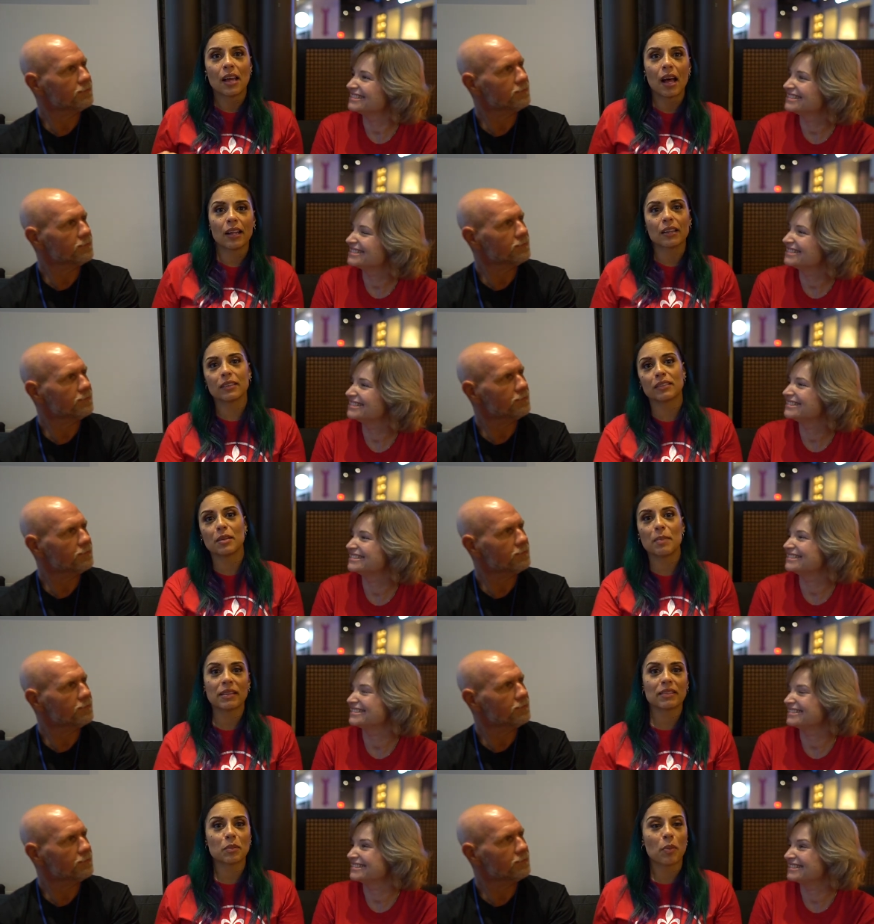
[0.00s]
Speaker 1: uh,
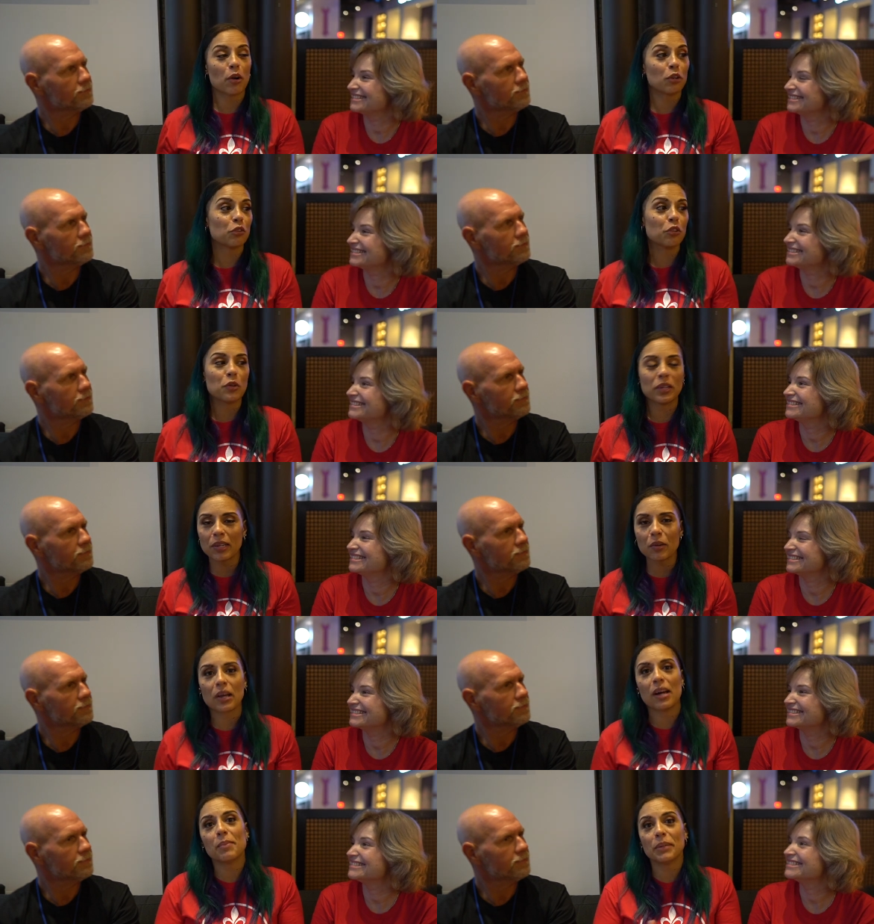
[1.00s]
domestic partner duty.
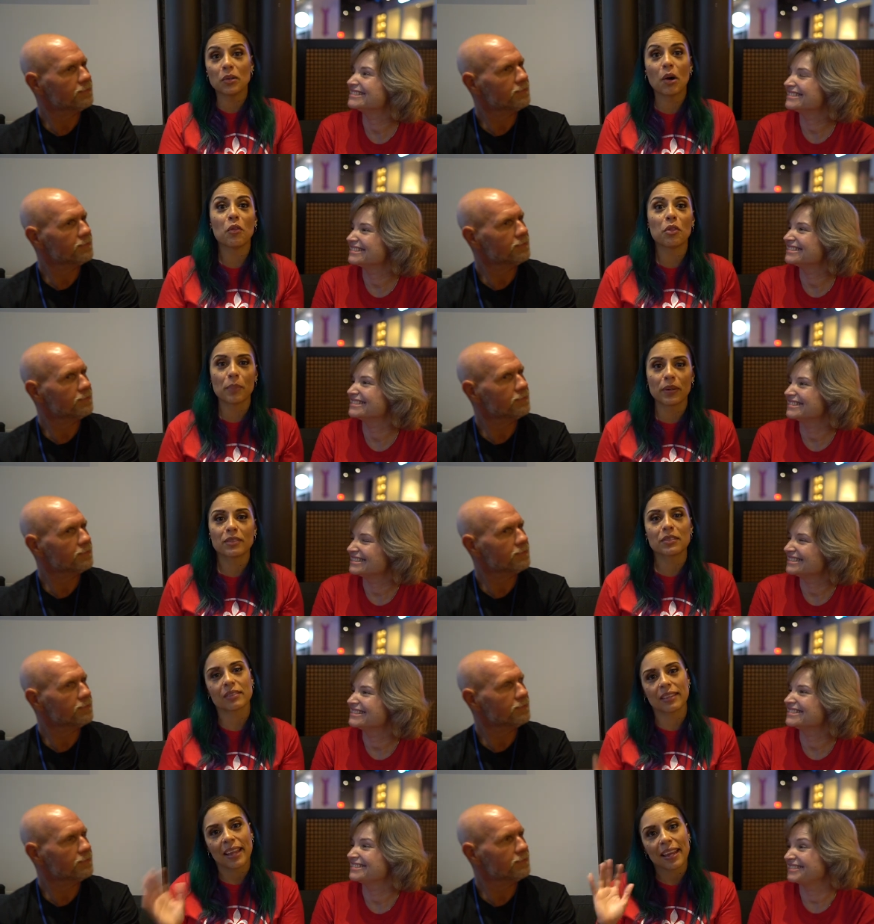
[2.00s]
He'll come, he'll hold the purse,
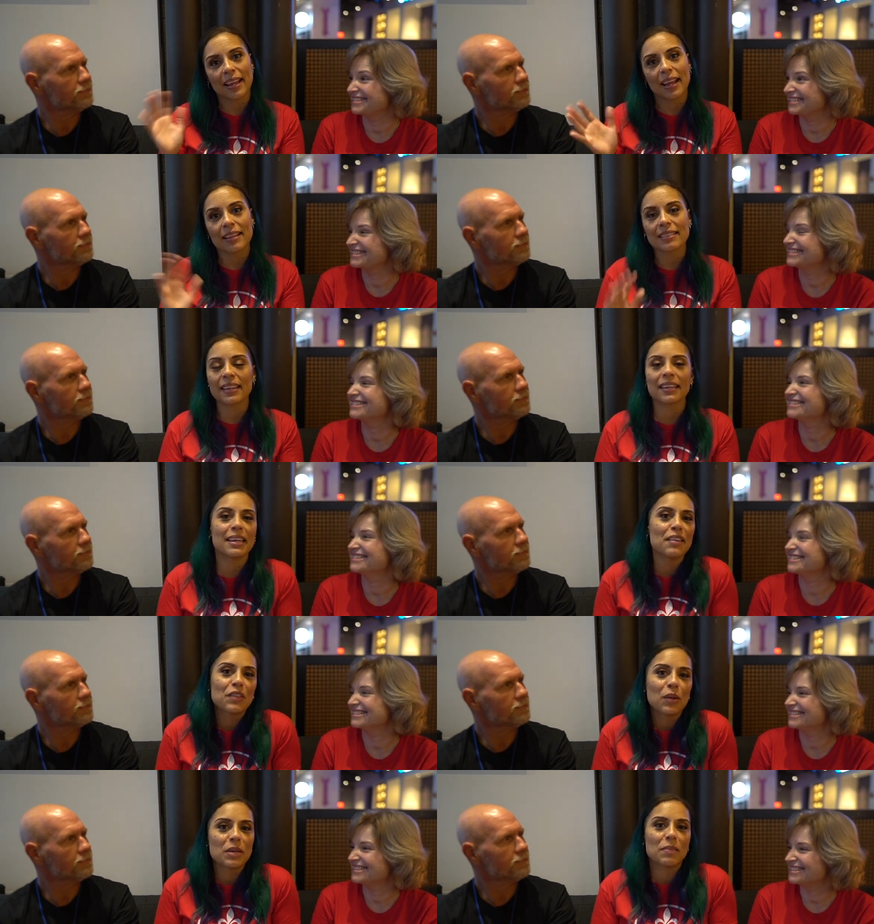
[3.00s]
he'll say, hey guys, like,
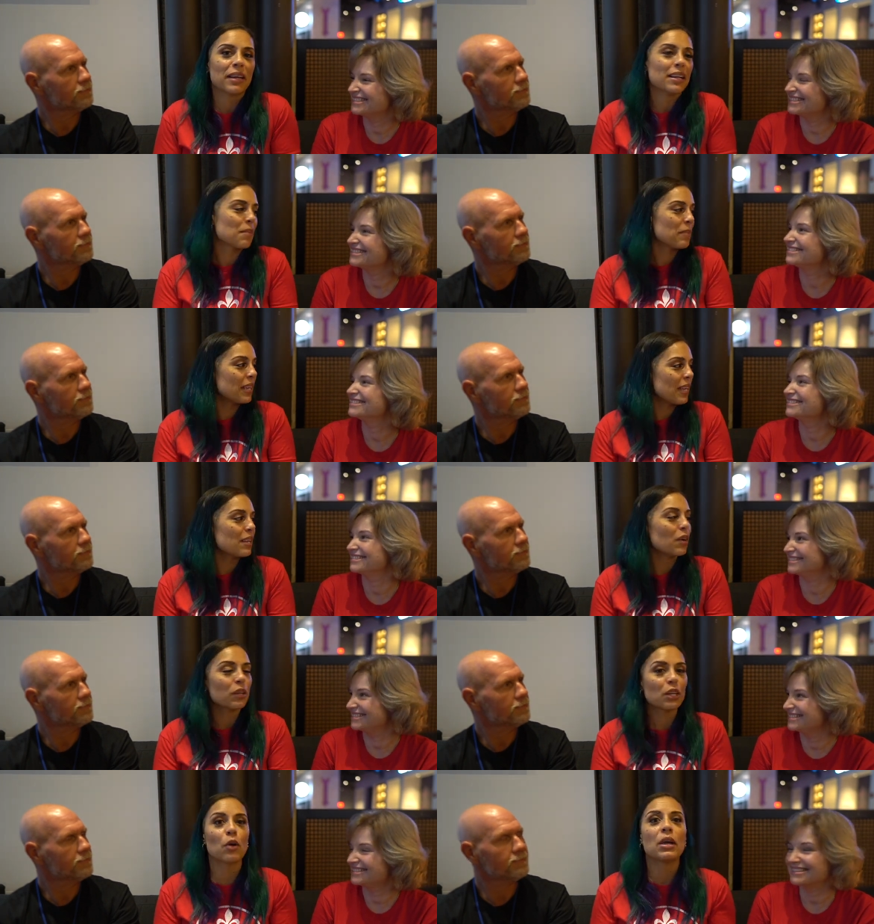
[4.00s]
even though he might not be
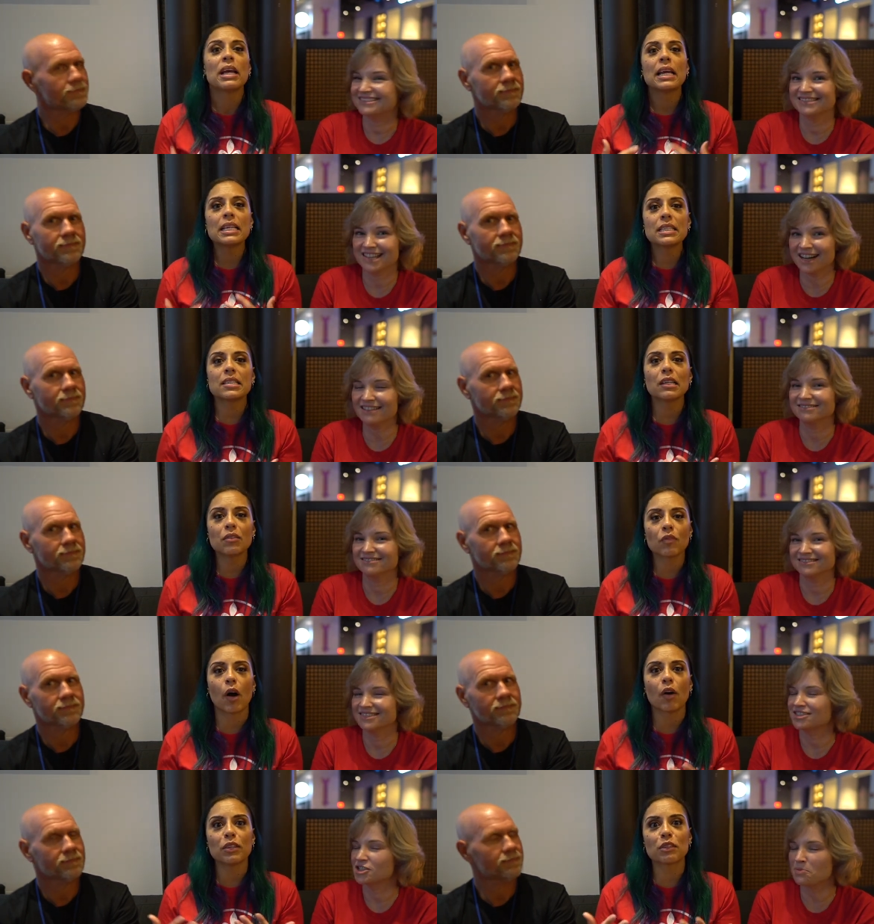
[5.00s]
keto, you know, he's yeah. still
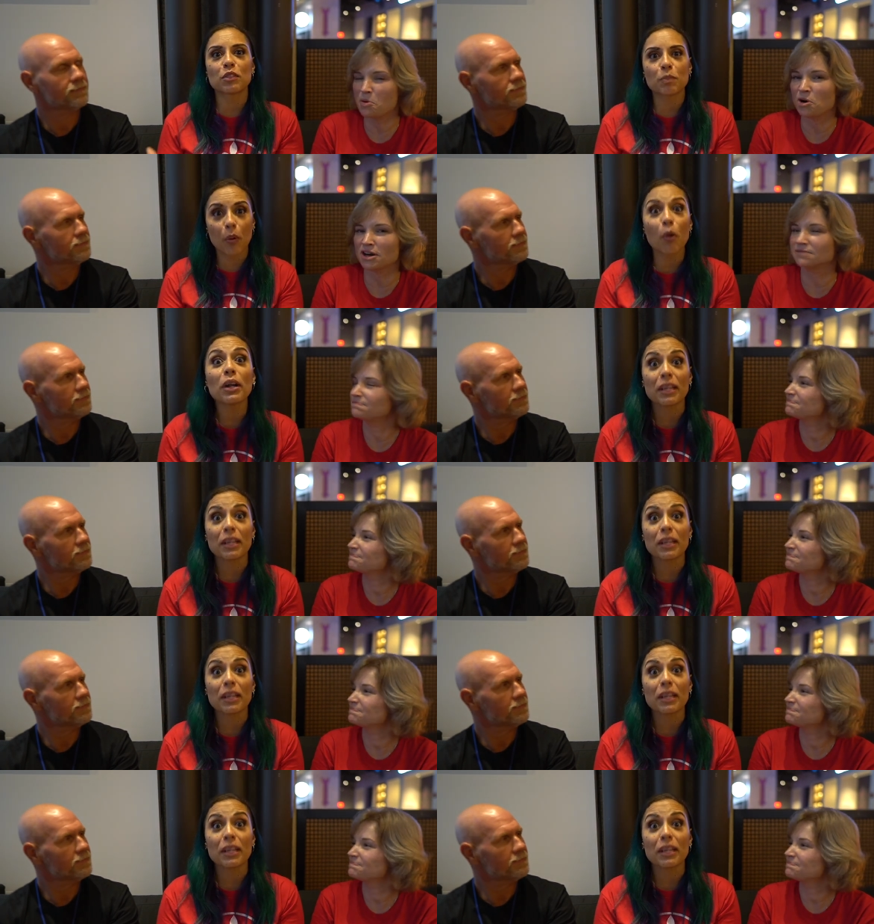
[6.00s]
involved Support. and